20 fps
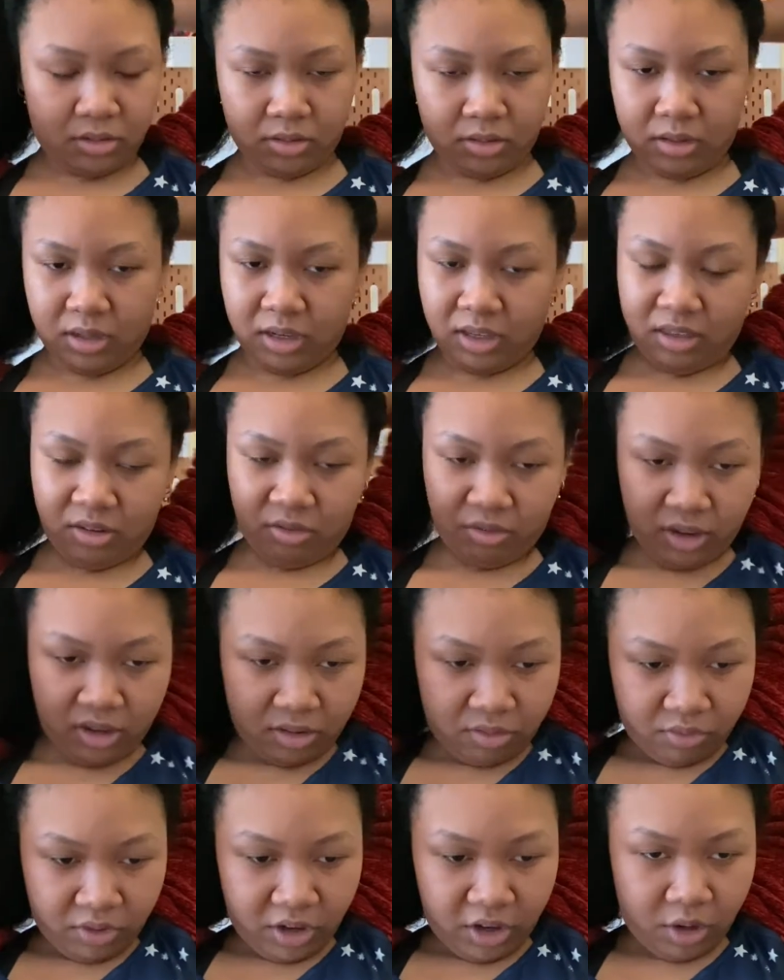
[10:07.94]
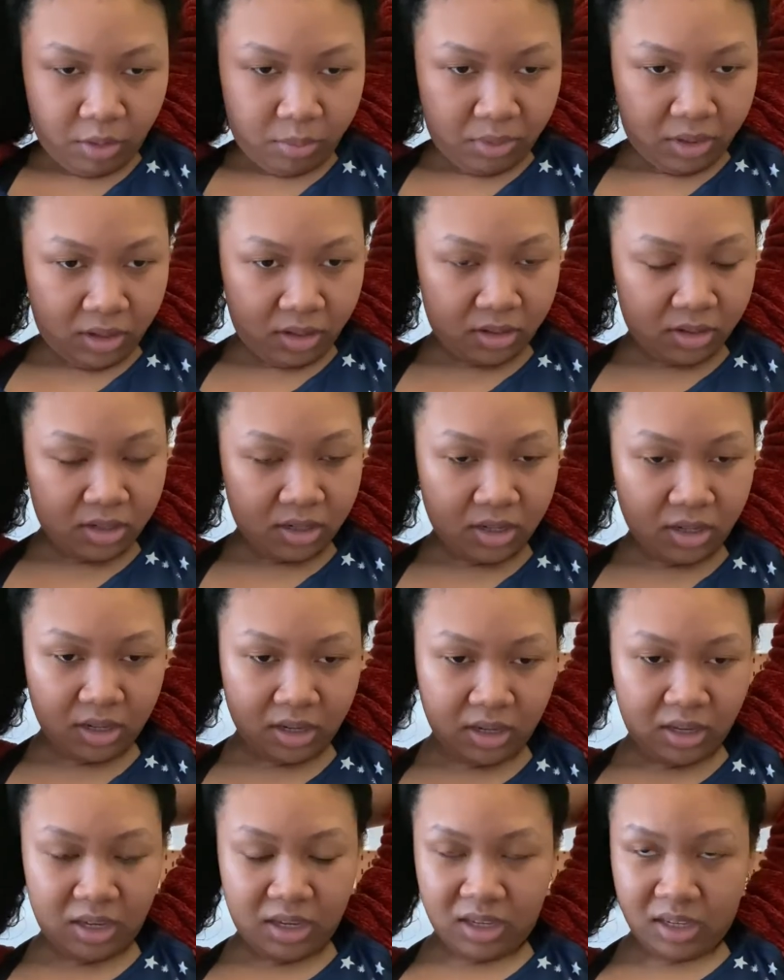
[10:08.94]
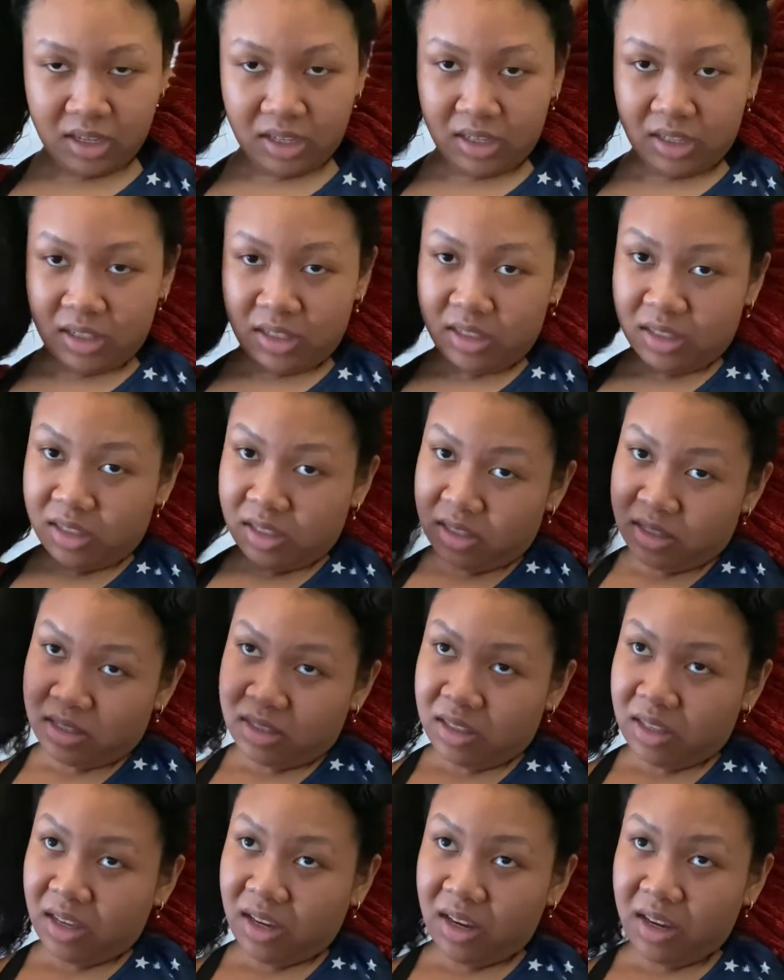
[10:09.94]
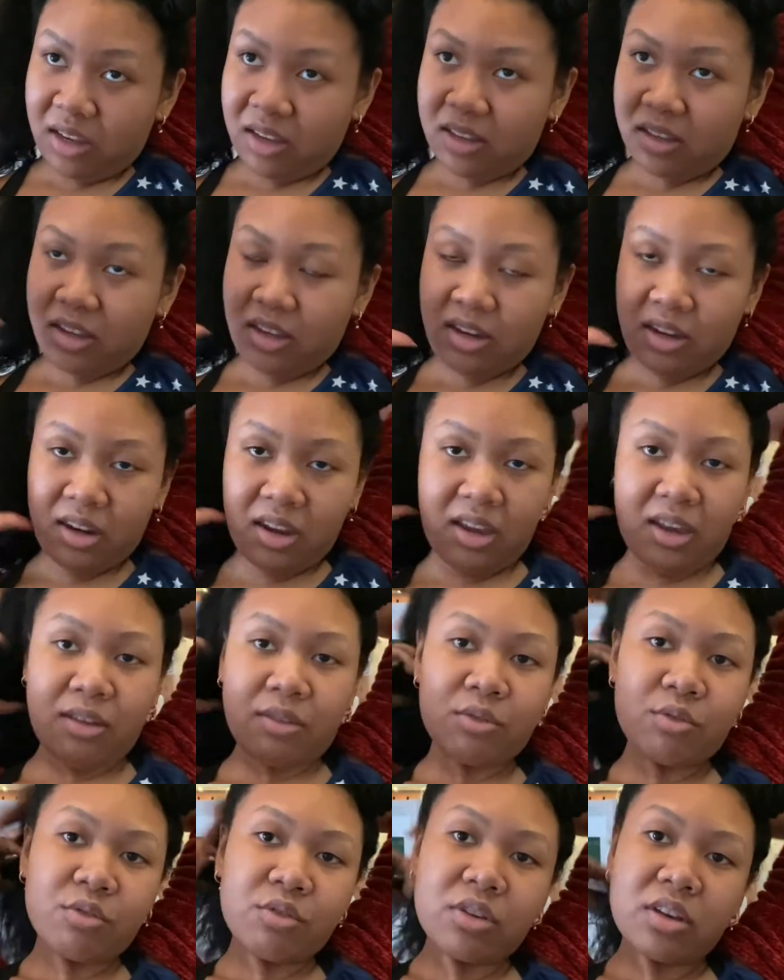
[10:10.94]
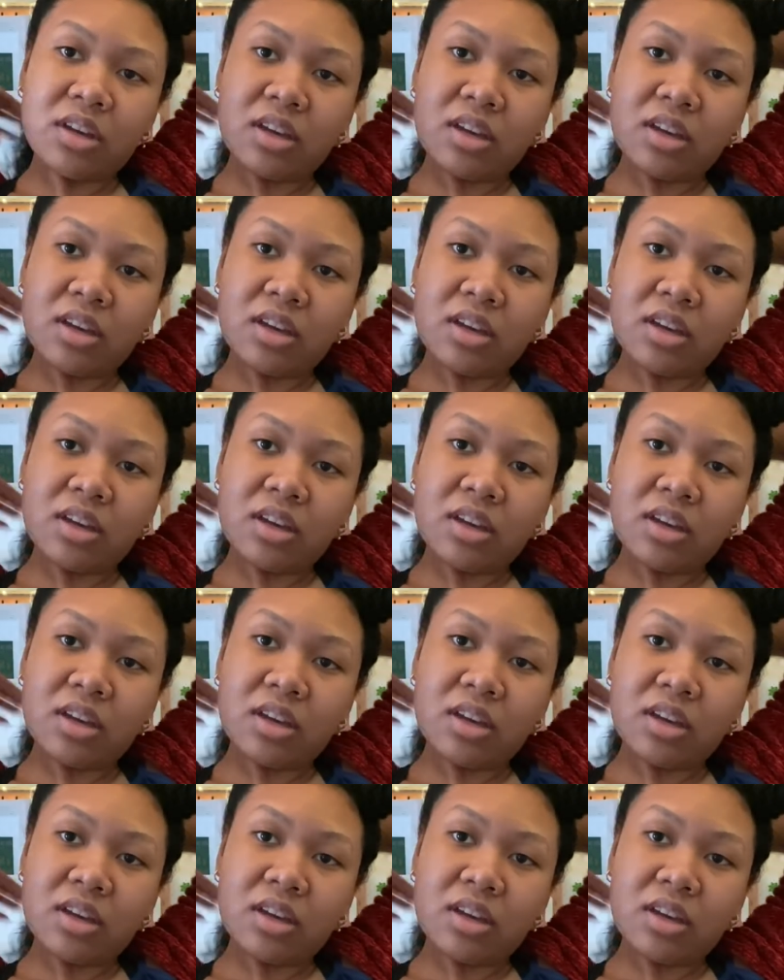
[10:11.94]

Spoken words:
in the right environment? Is this like enough?